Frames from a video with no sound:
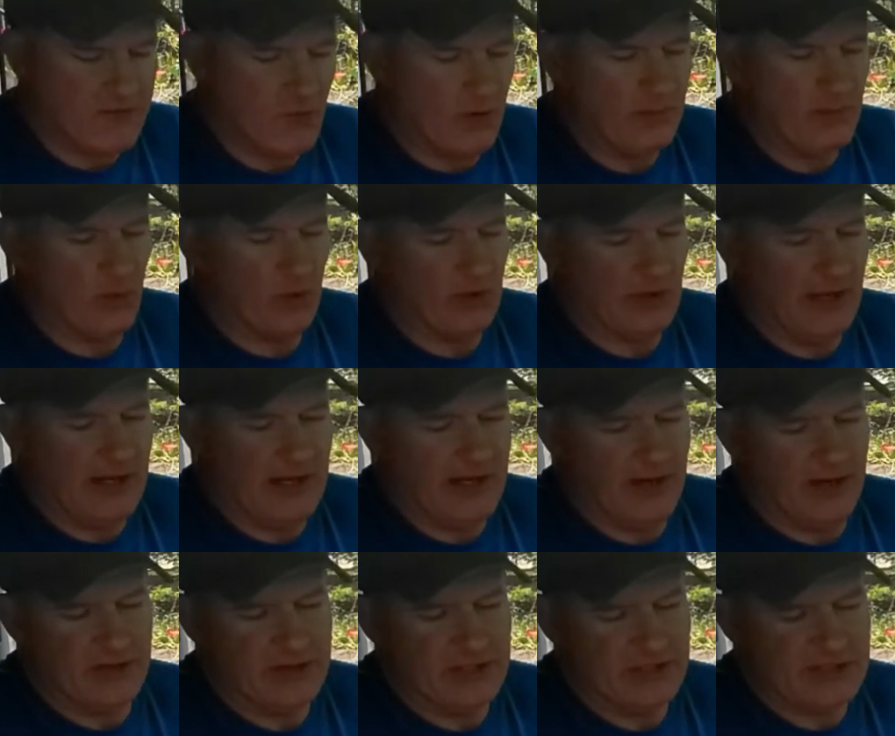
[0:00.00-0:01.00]
one more
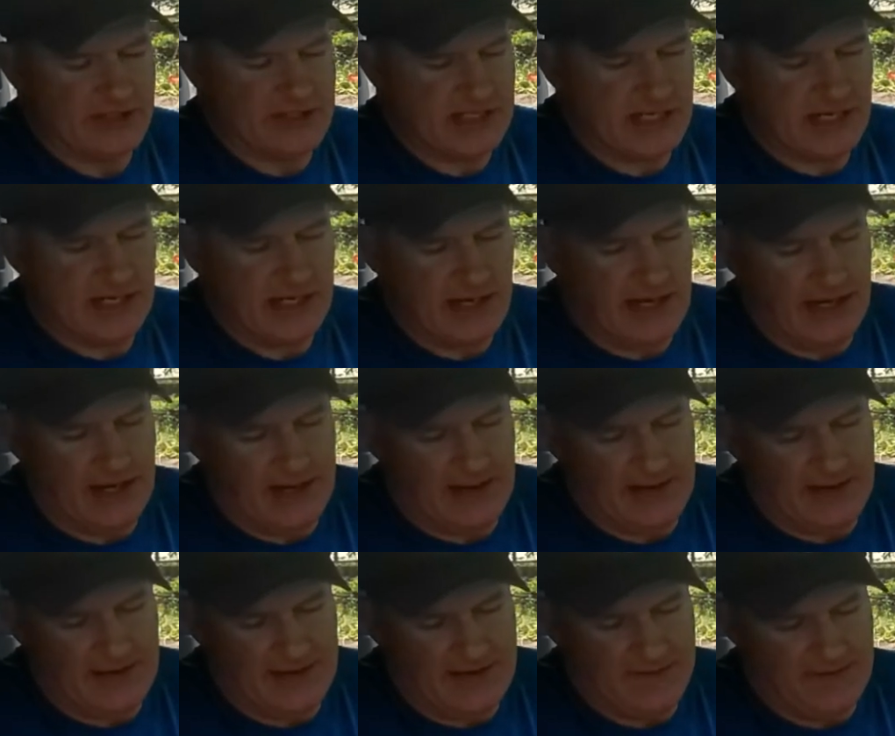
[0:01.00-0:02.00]
layer and just see
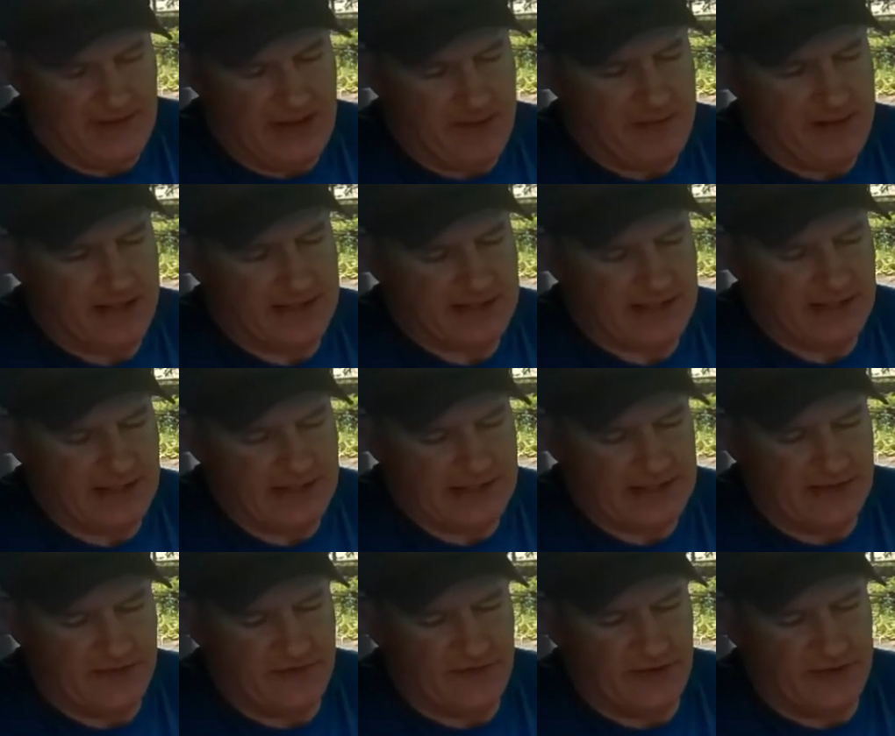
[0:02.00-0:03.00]
if that makes any
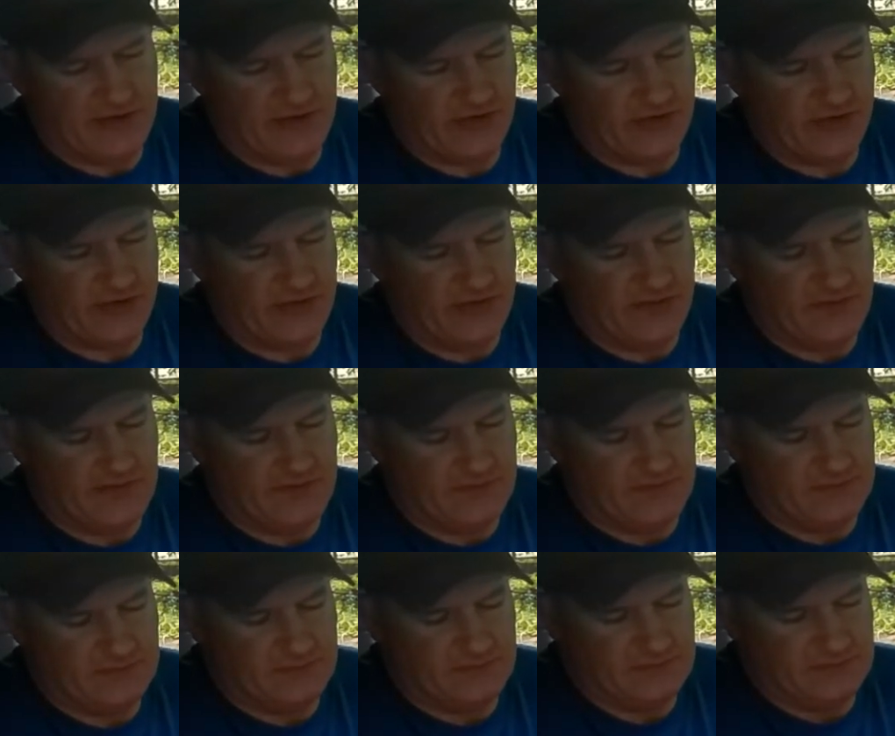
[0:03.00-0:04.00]
difference.
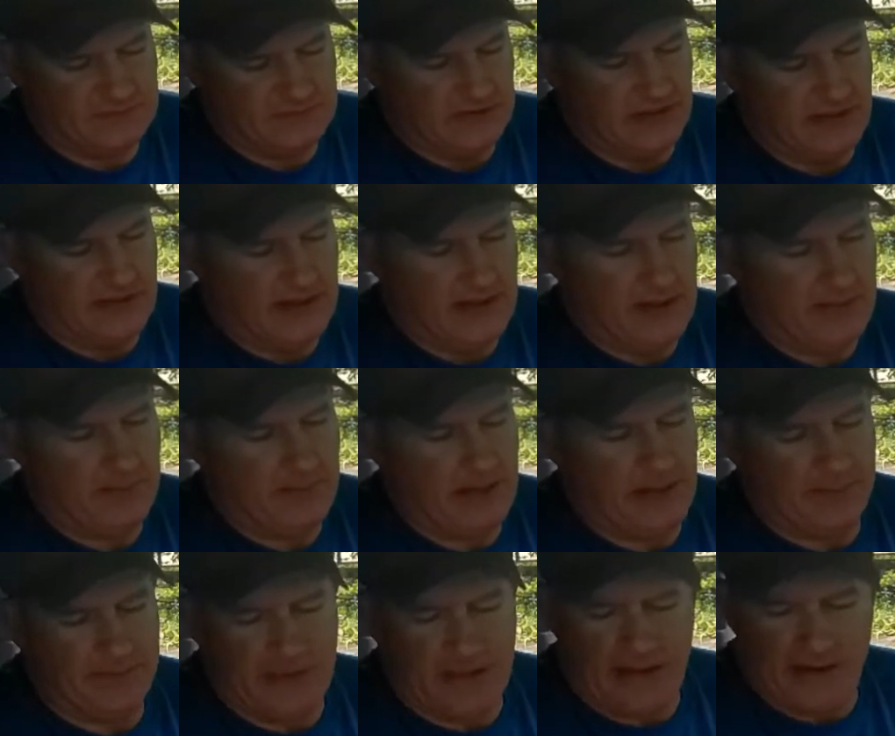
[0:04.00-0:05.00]

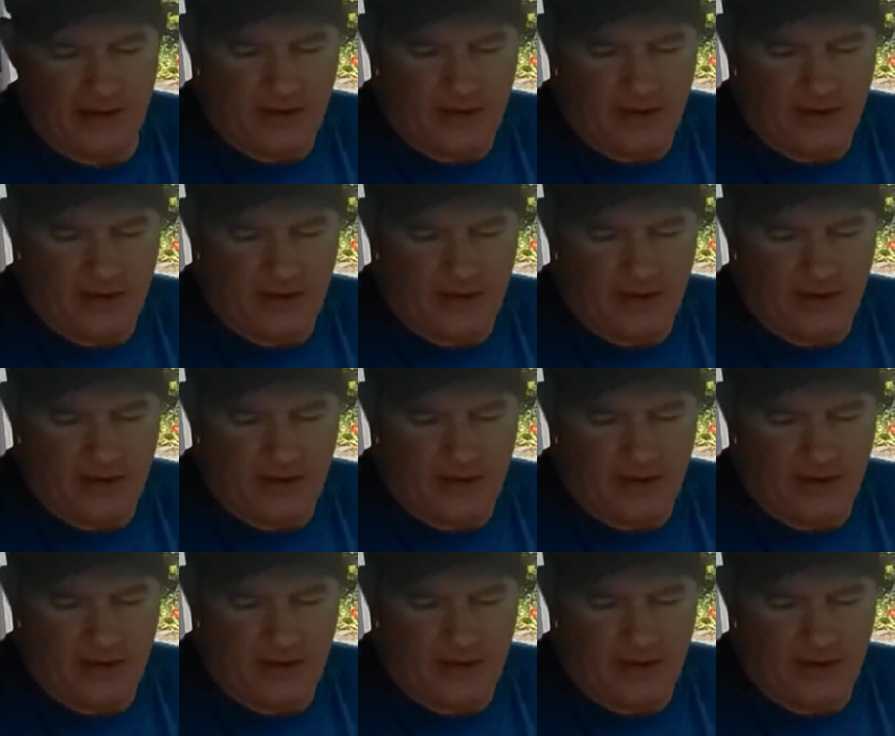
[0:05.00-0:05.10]
Pop that